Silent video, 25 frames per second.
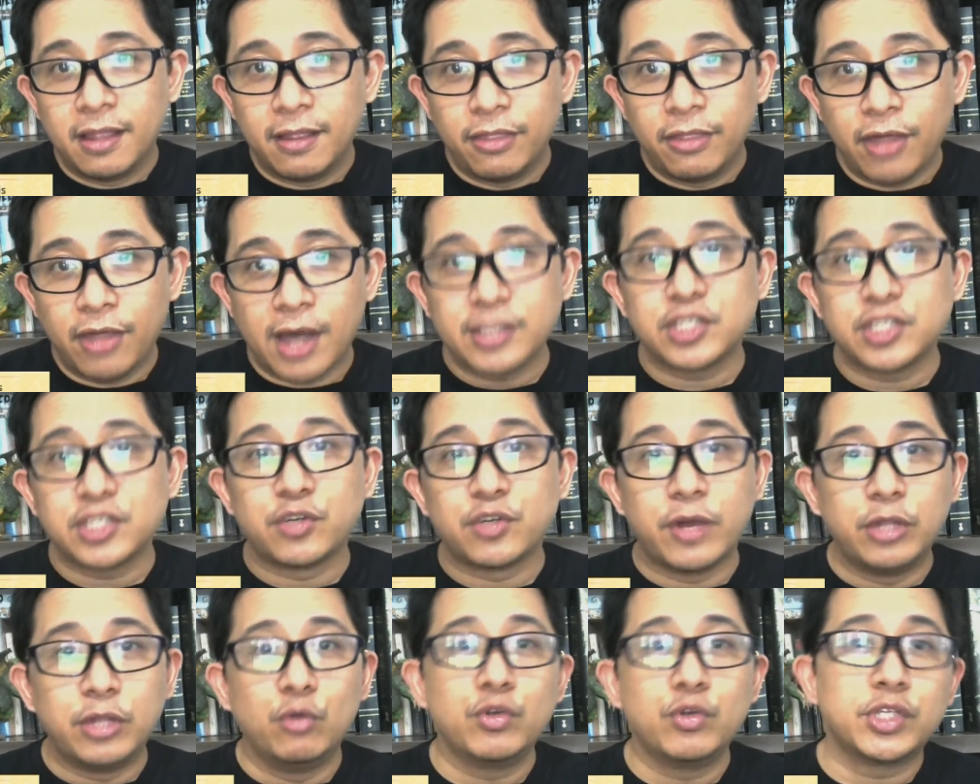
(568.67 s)
thus
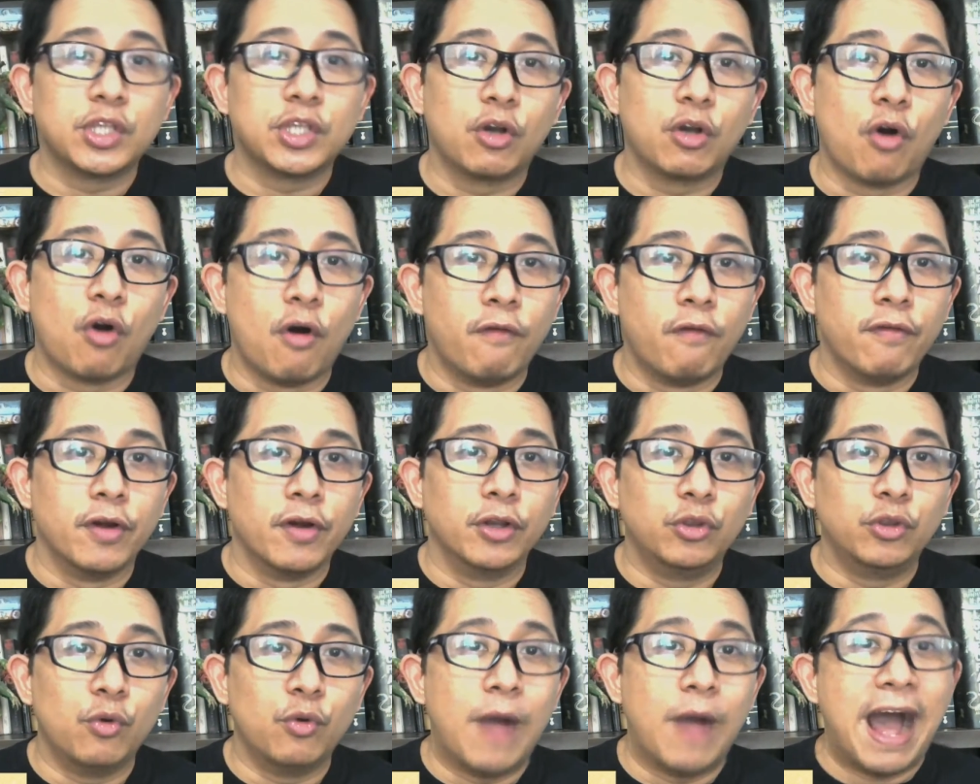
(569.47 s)
reduce the
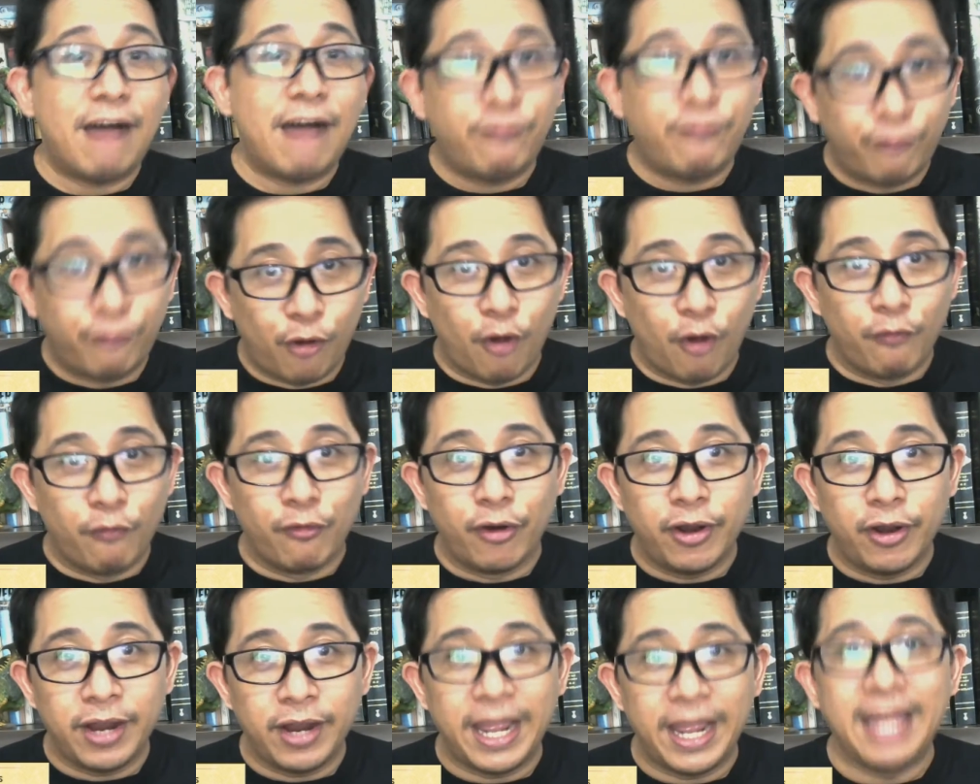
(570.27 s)
cover to half
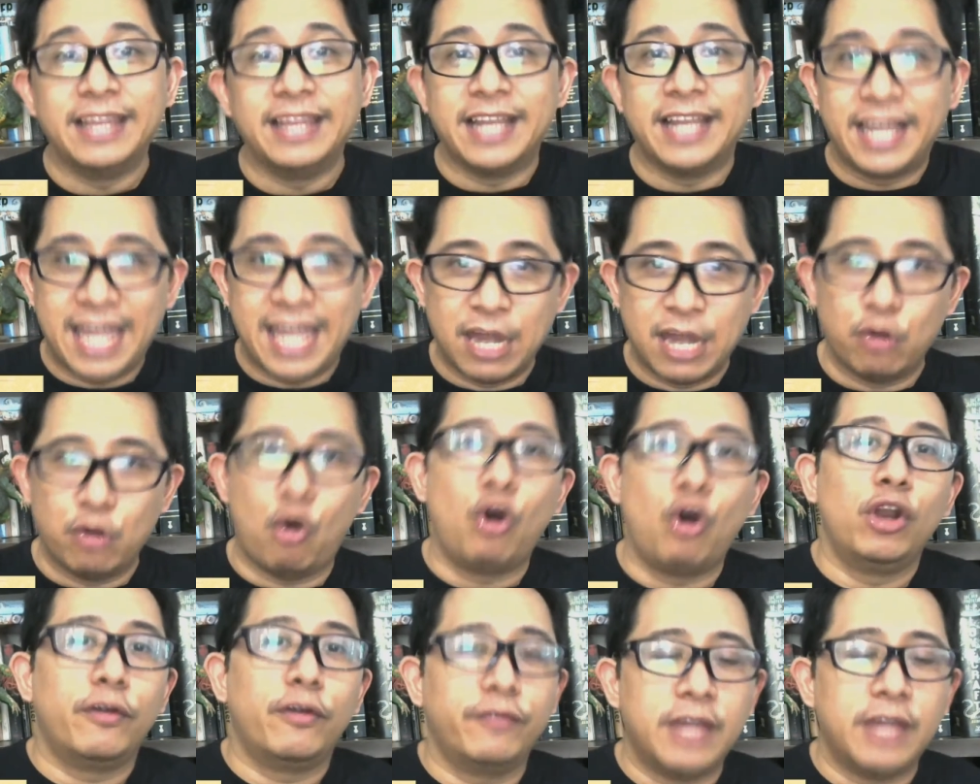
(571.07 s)
cover, and again,
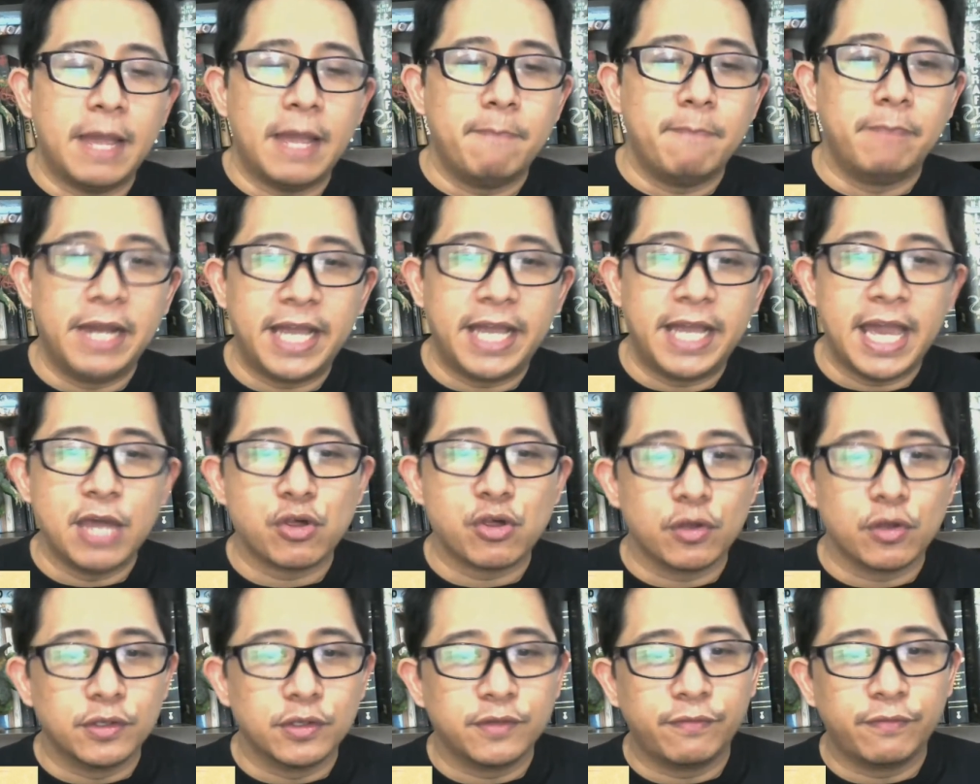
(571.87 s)
all of the
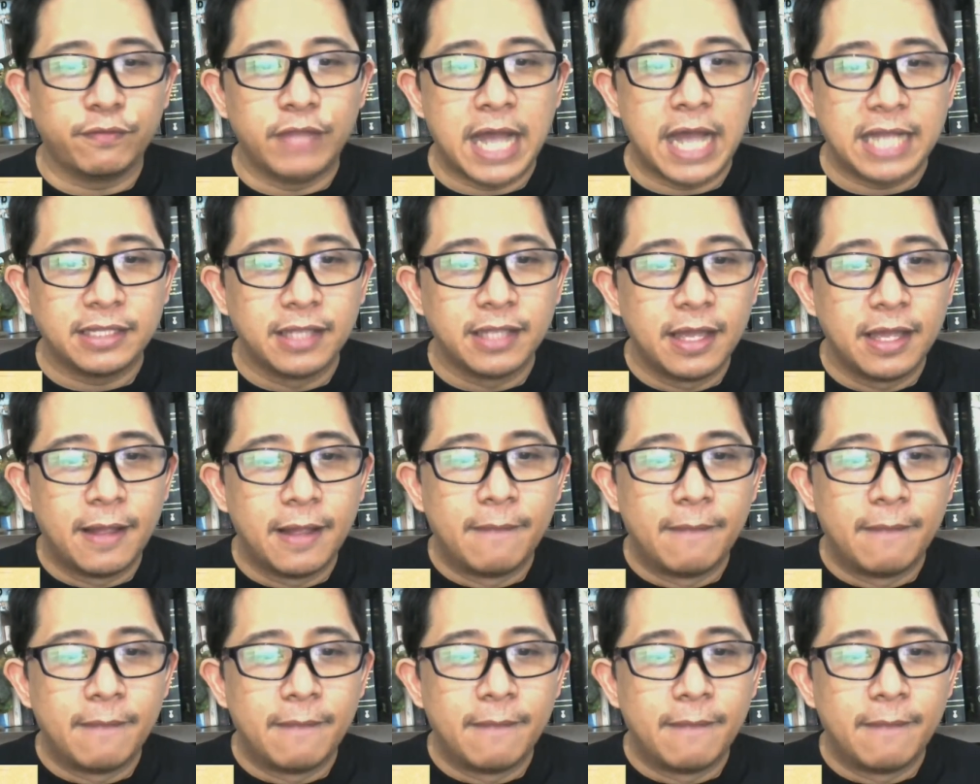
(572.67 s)
implications of that.